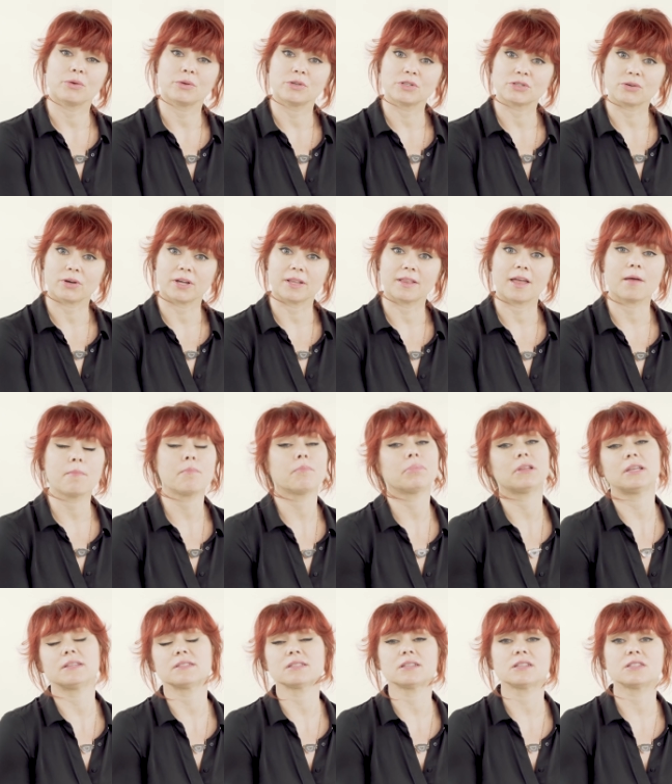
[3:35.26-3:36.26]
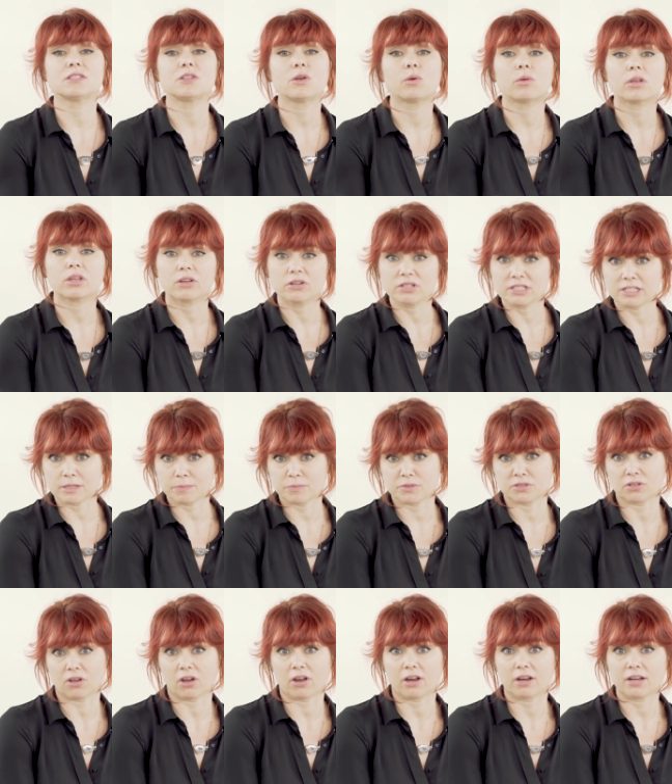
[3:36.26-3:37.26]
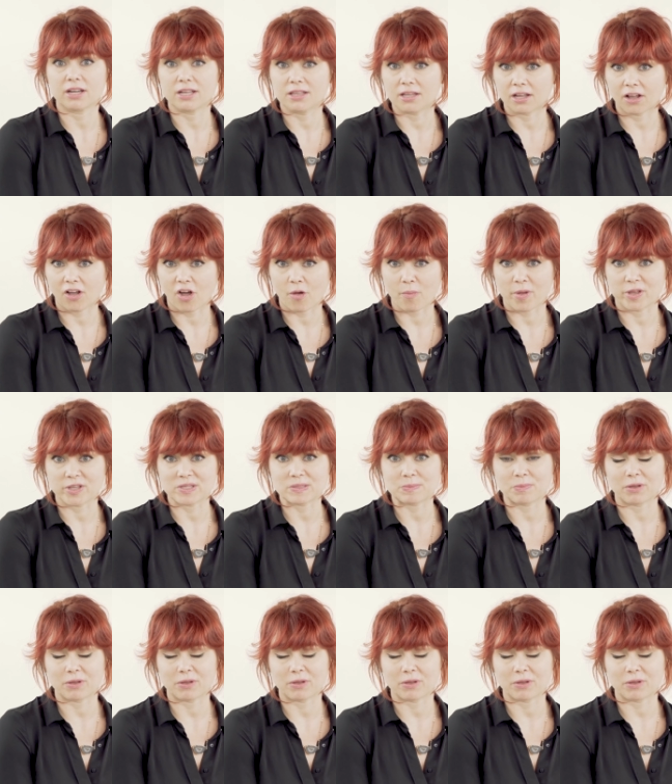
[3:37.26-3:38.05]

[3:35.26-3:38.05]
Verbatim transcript: you enjoyed them. Please let us know what your tips are in the comments